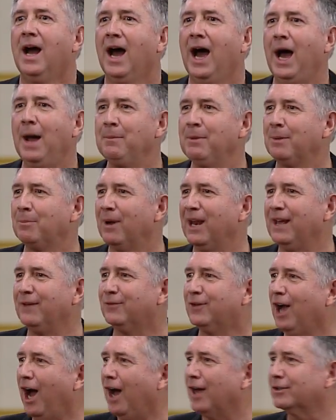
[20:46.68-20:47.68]
How many
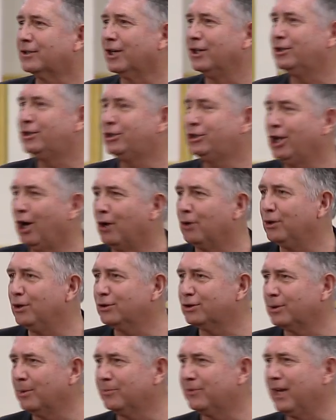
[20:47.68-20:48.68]
believe God could show you some